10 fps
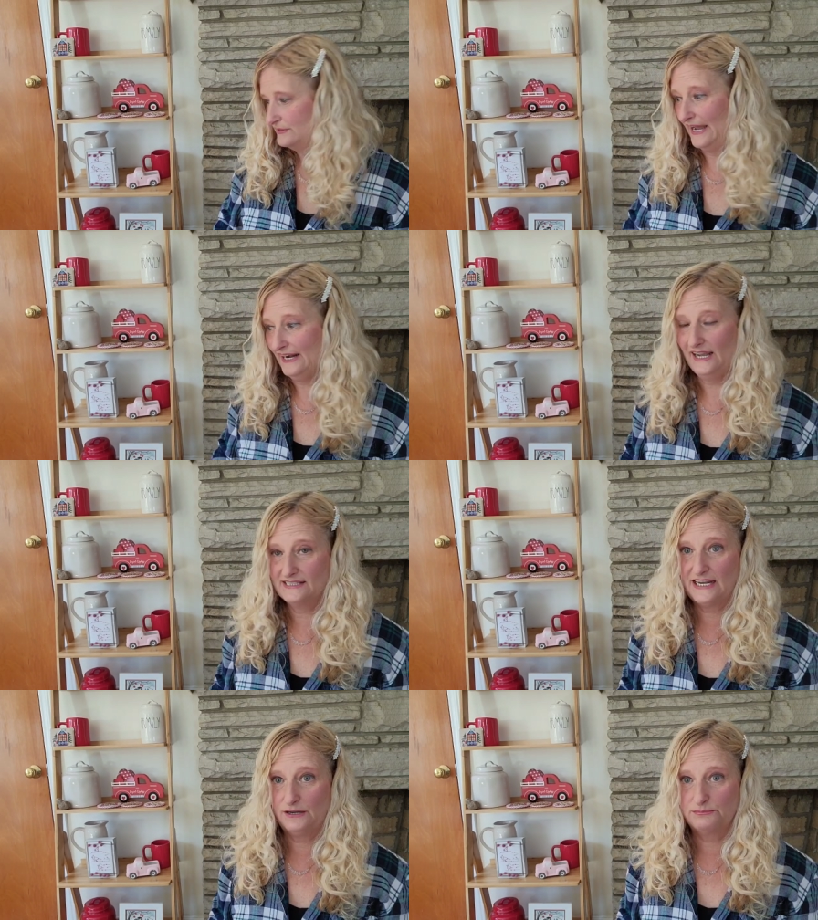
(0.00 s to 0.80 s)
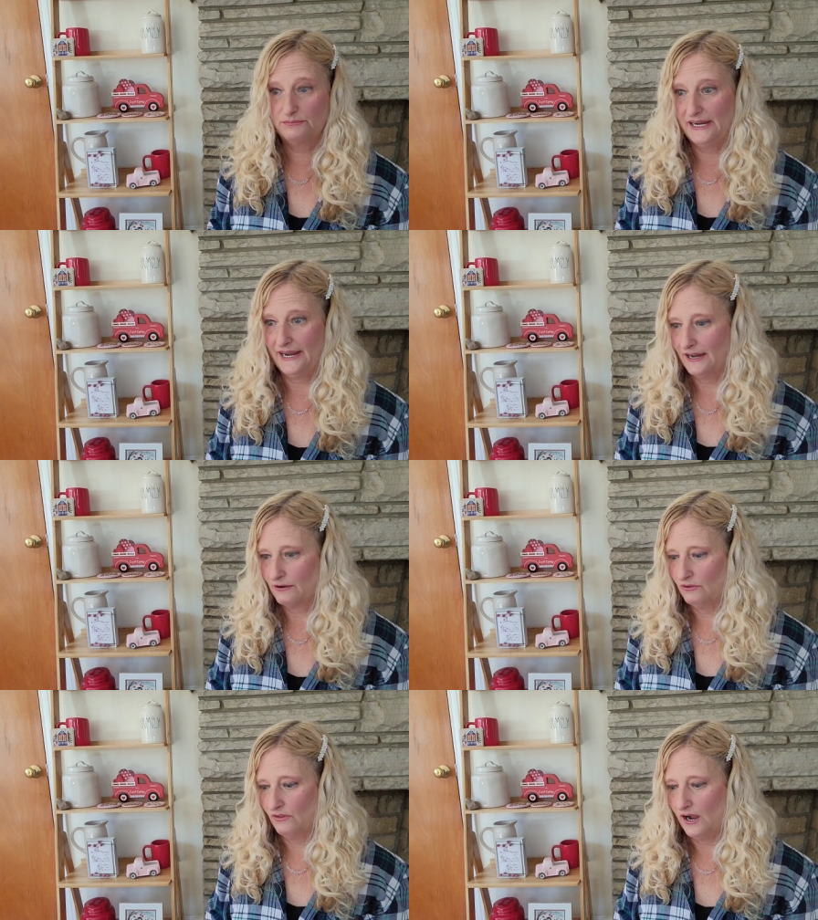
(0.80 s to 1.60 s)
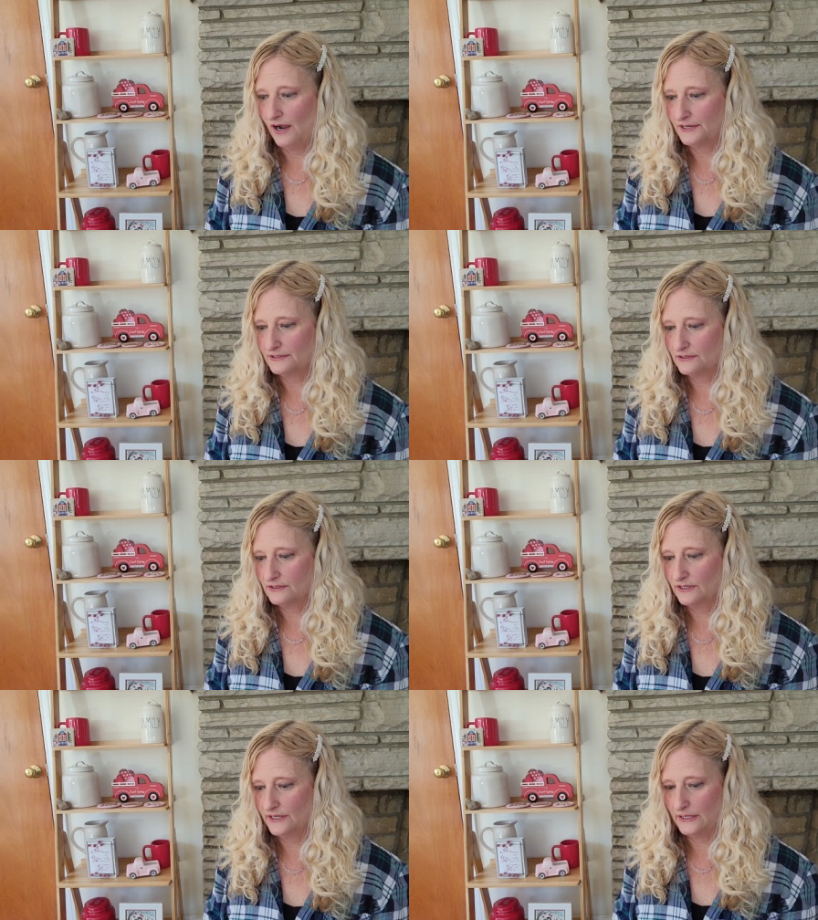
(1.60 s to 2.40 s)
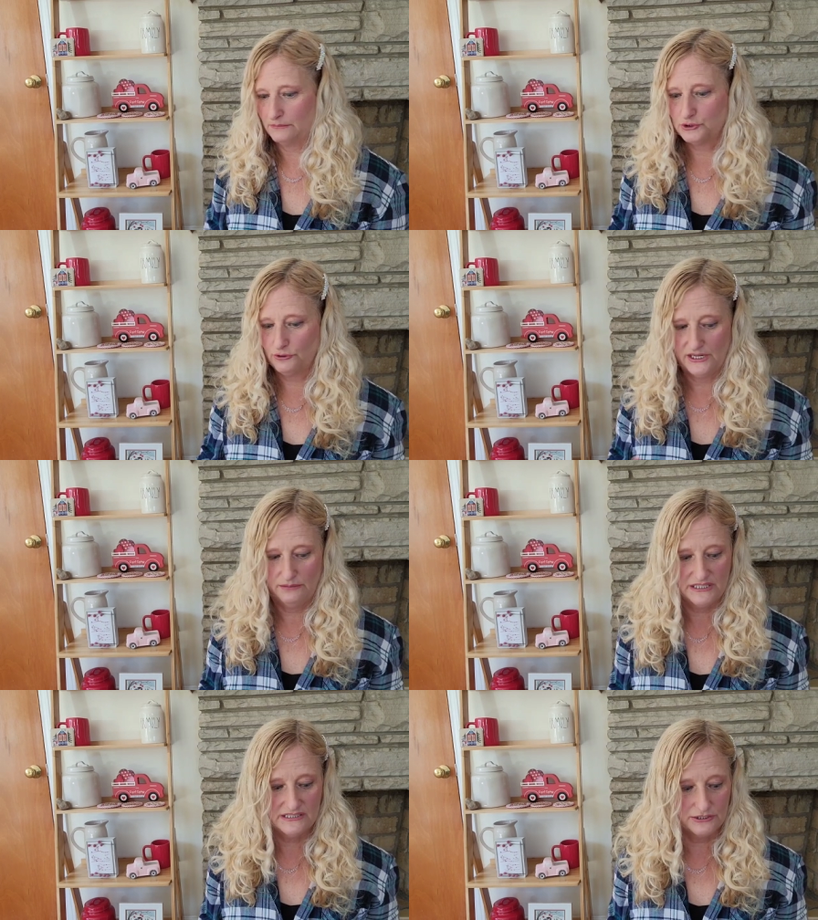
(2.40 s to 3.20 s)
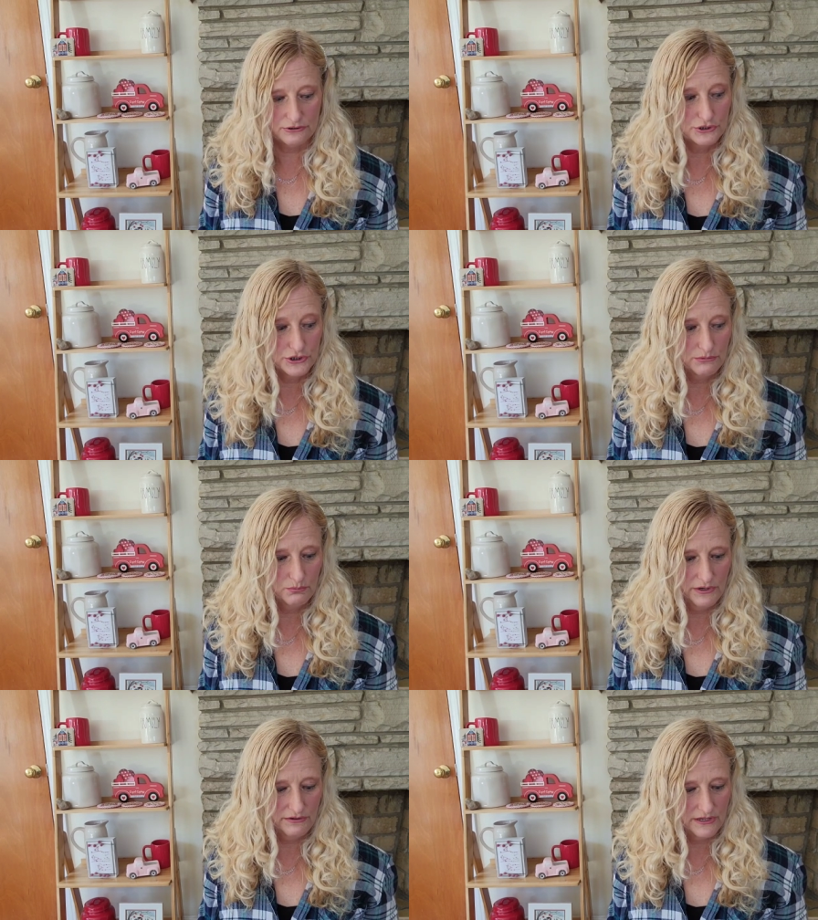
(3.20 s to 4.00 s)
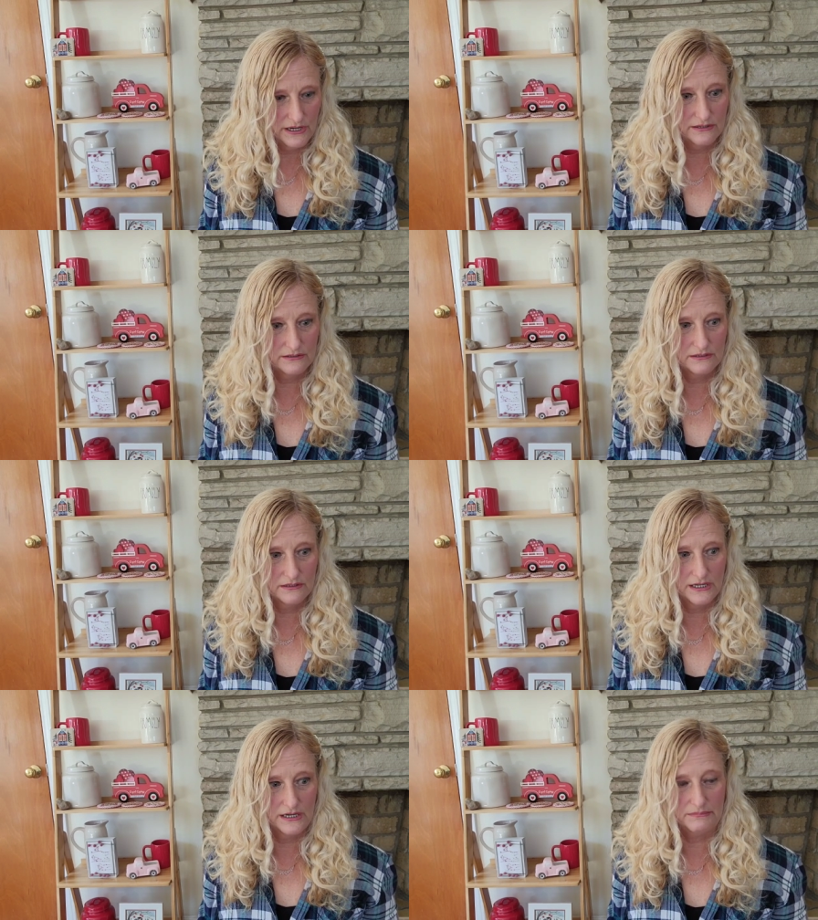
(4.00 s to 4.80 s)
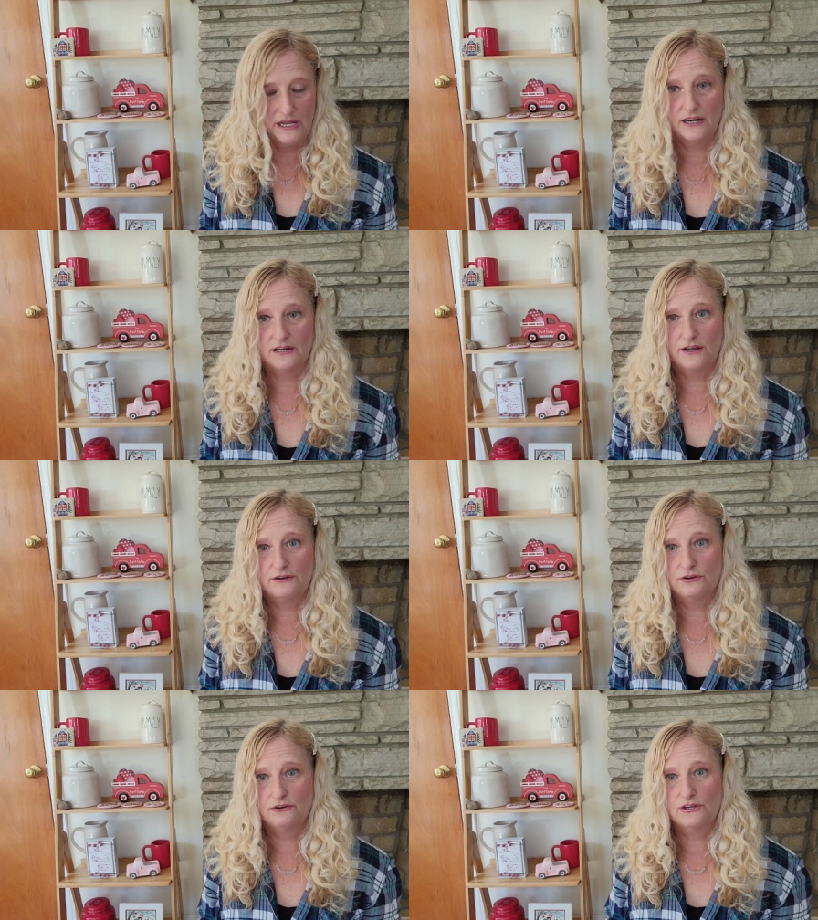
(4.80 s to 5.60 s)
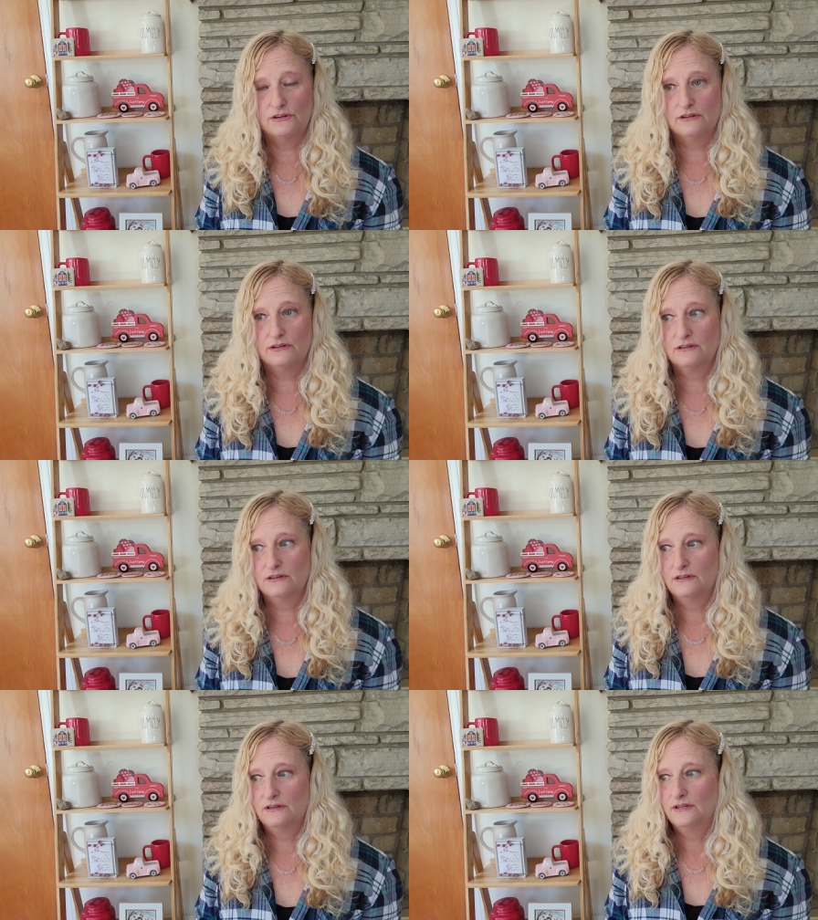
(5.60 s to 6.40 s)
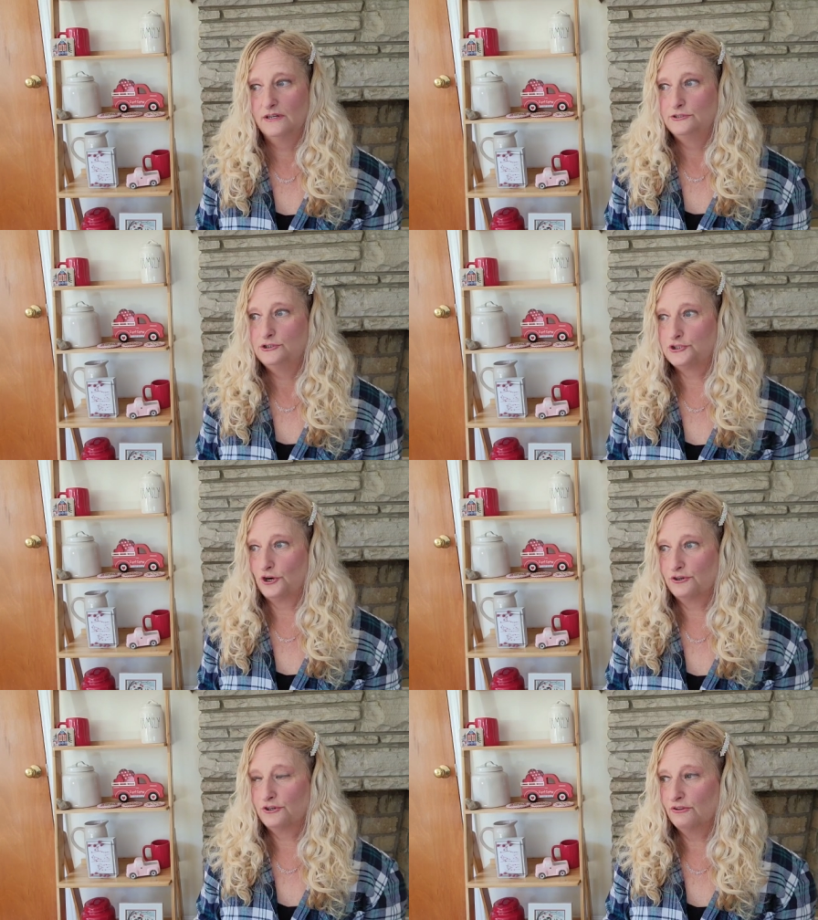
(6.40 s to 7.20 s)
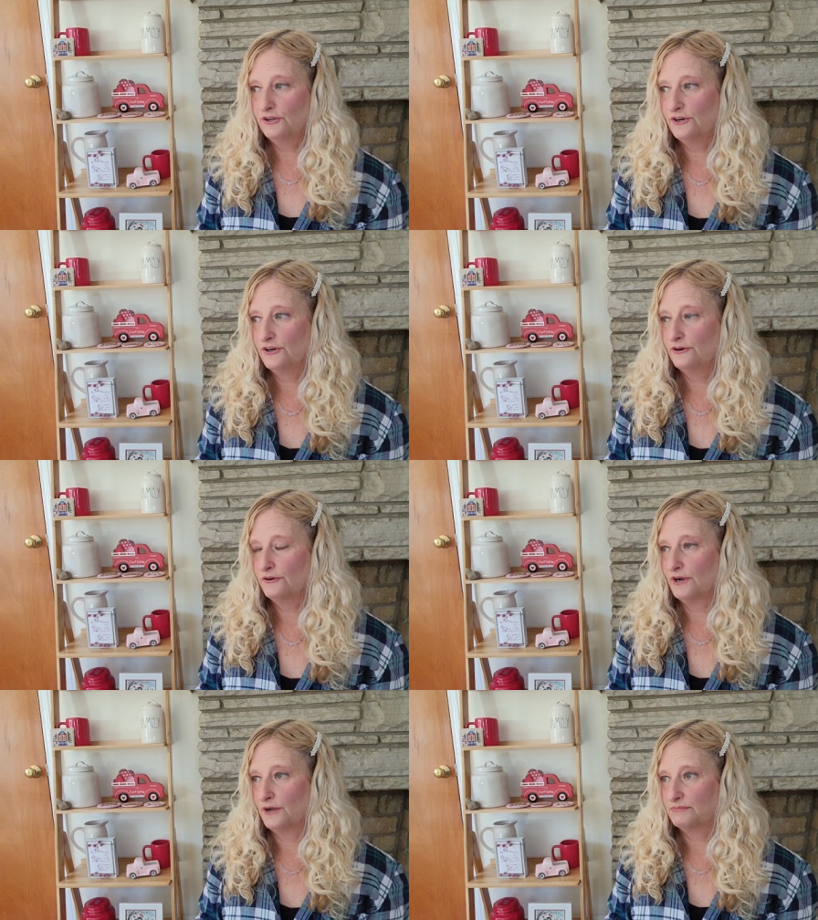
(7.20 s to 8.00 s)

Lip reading: That has helped me out a lot. And I'm trying to be diligent with it. And I'm not a good journaler.